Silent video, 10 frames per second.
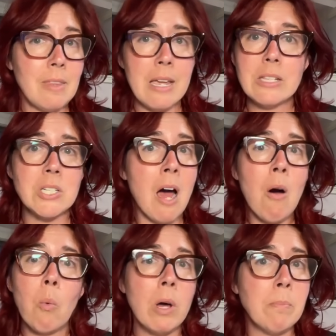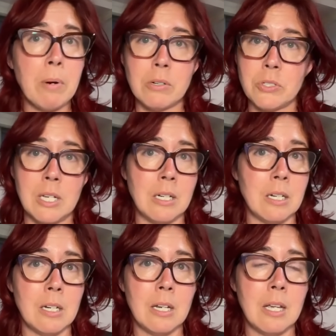It's not one person.
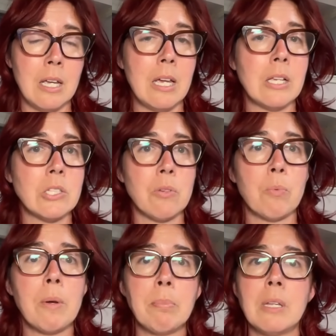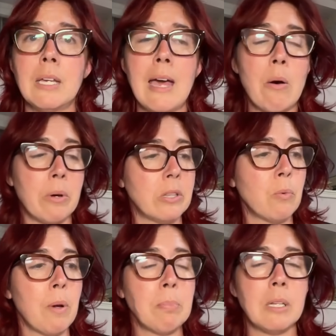It's the rippling out and the
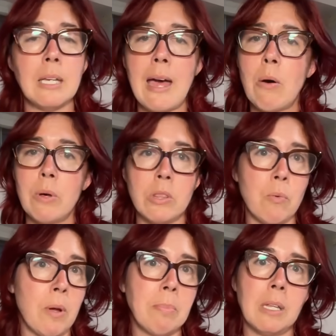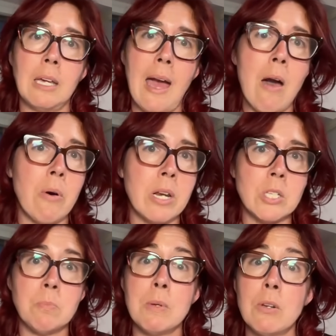rippling out and the rippling out, and
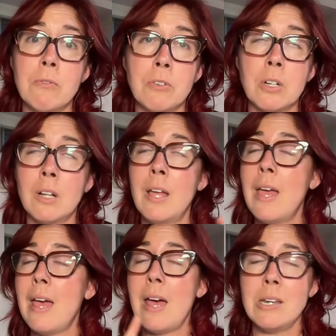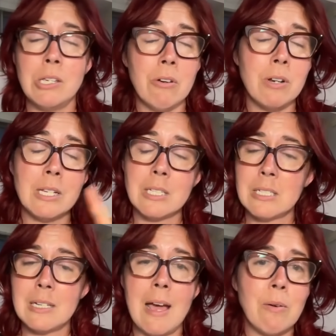it's beautiful. And Uranus
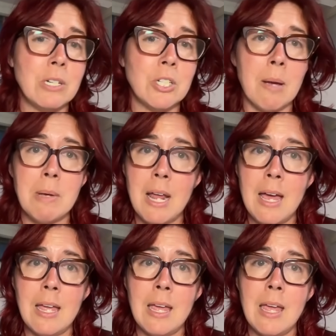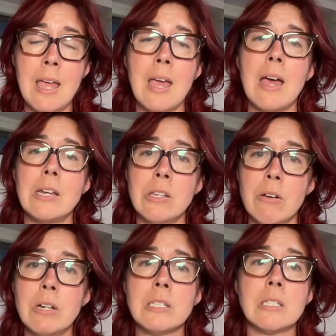is now in Gemini, and
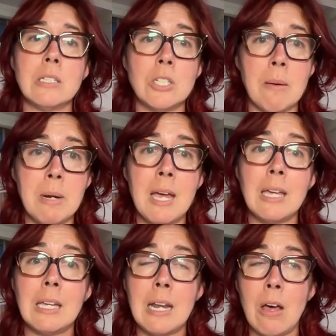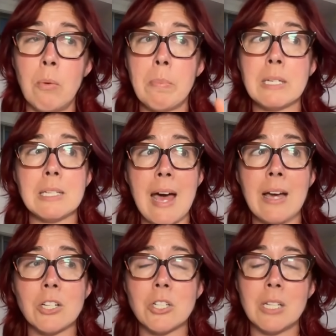Uranus in Gemini can help us
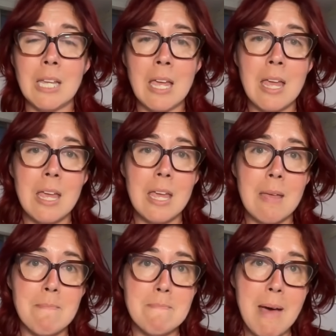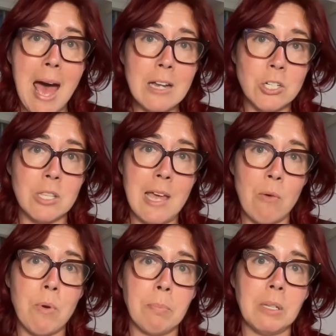actually imagine
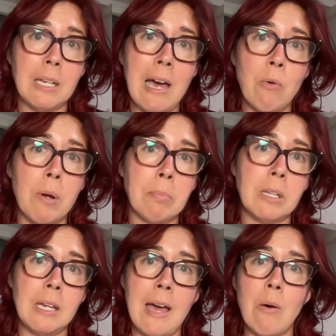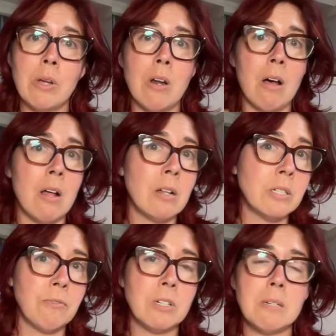that rippling out in all
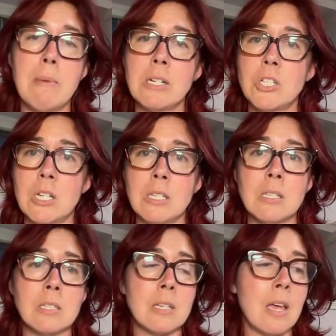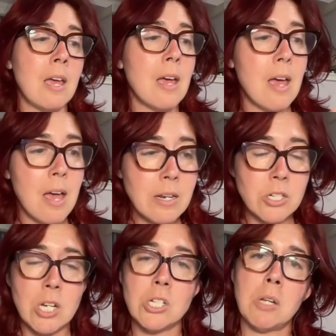different dimensions and
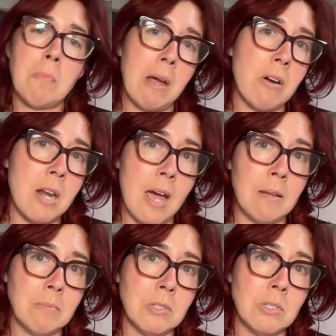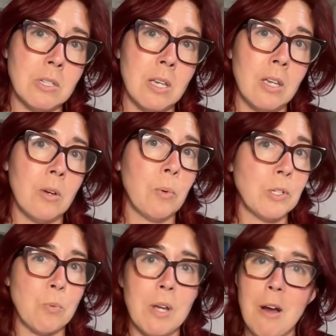changing paradigms,
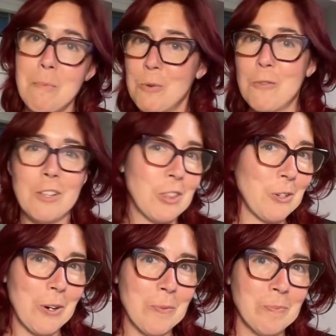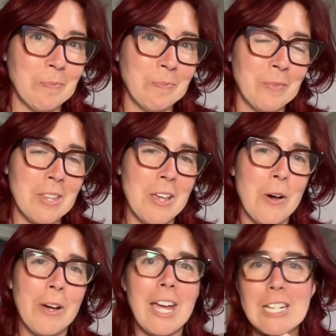which we are moving through.
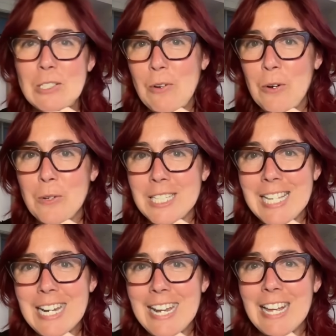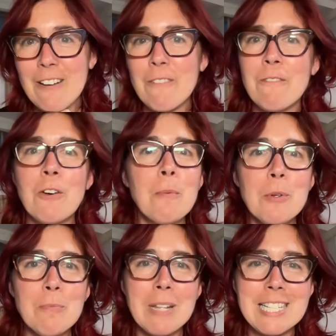Okay, so sending full
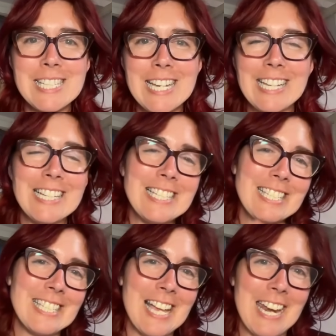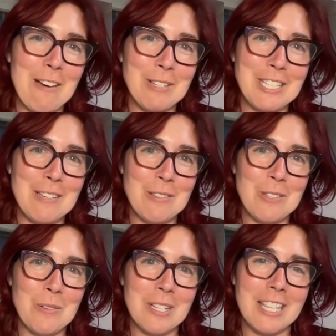moon blessings, and I will see you
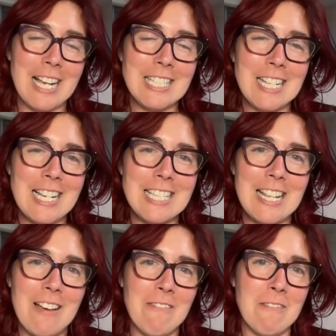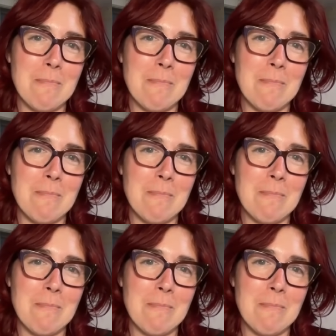soon. Lots and lots of love.